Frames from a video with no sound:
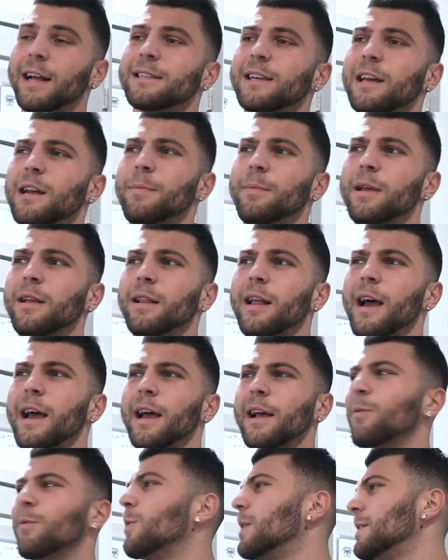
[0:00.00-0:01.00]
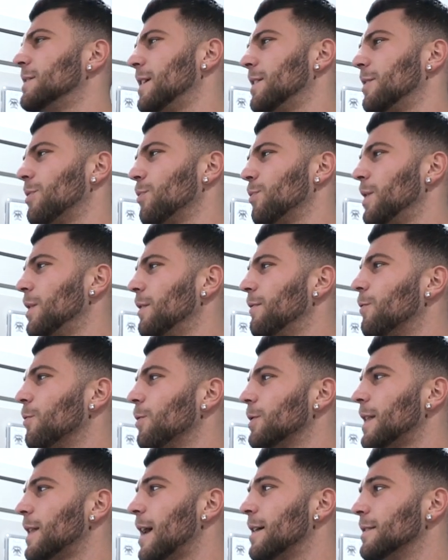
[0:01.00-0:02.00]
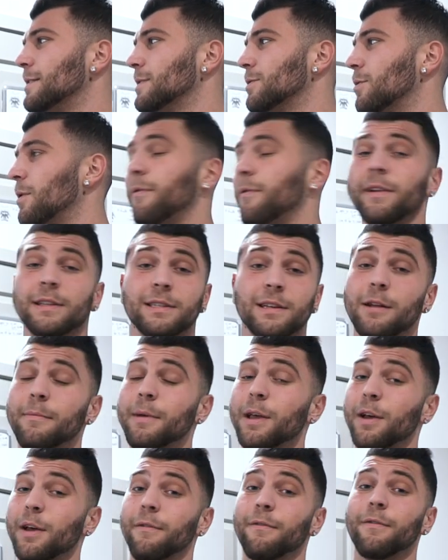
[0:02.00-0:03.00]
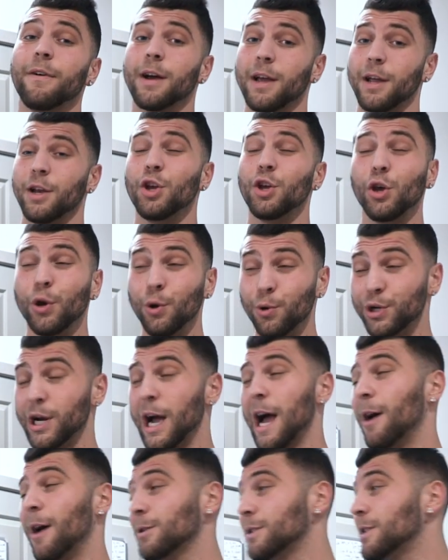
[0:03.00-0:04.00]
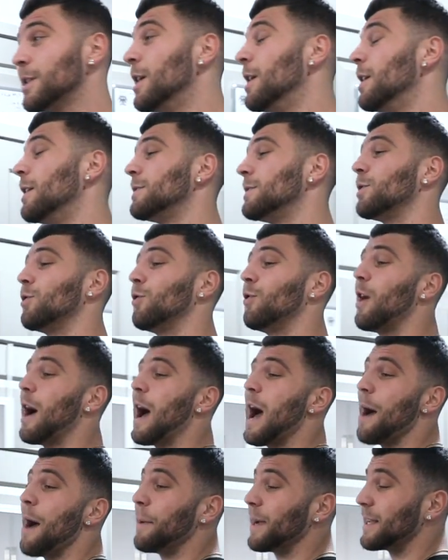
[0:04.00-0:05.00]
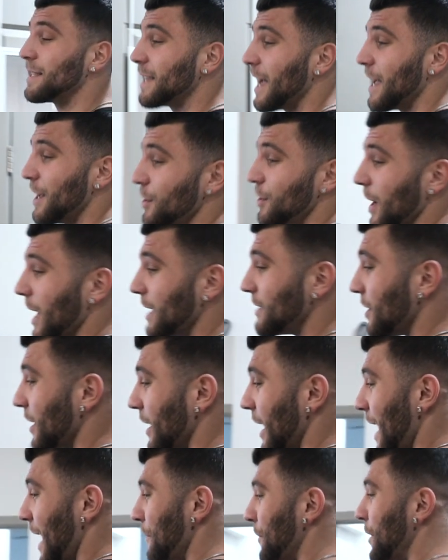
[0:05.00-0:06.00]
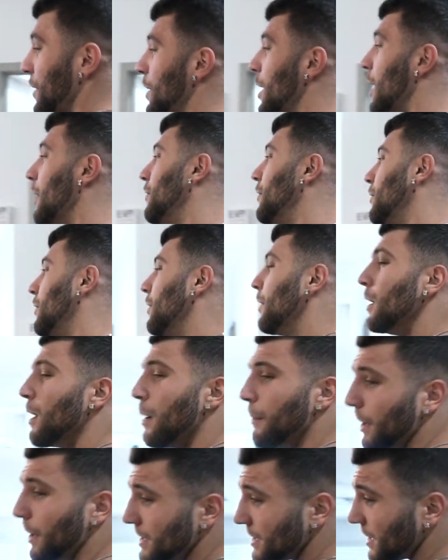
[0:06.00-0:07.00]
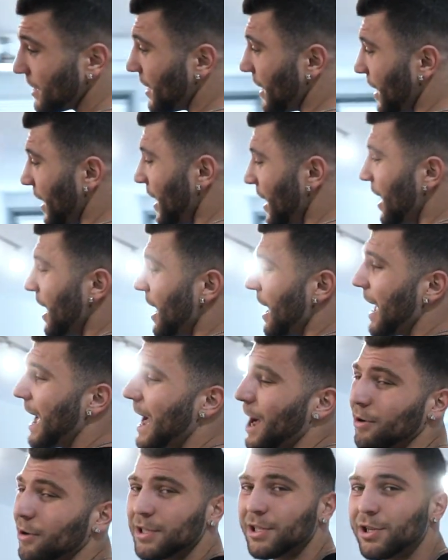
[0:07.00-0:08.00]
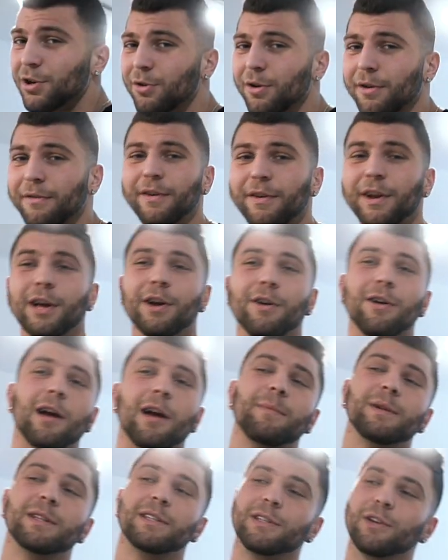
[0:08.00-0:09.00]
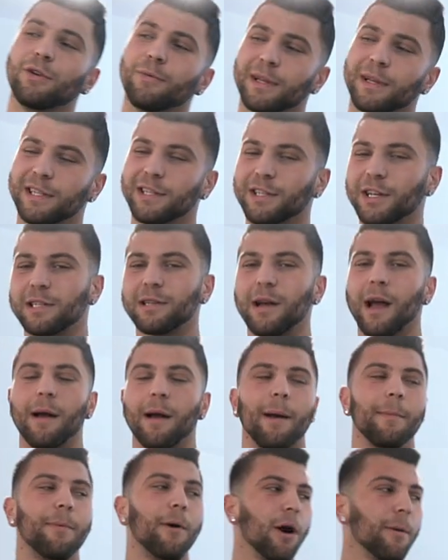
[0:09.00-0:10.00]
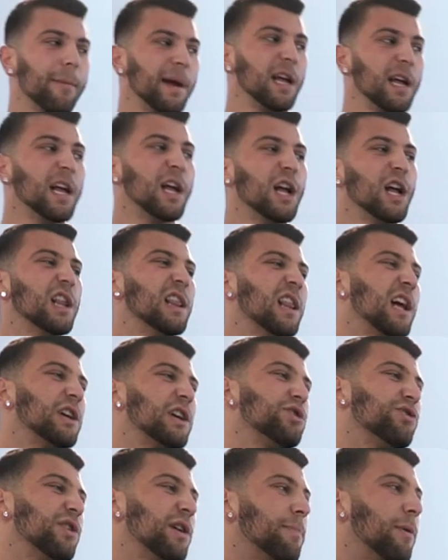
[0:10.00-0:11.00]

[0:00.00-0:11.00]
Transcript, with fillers: it's gonna be like, what is it, three to 4,000 square feet. It's gonna be a fucking huge house. So I'm excited. You guys are gonna have another, basically, house tour video coming soon. But this is just like my apartment, luxury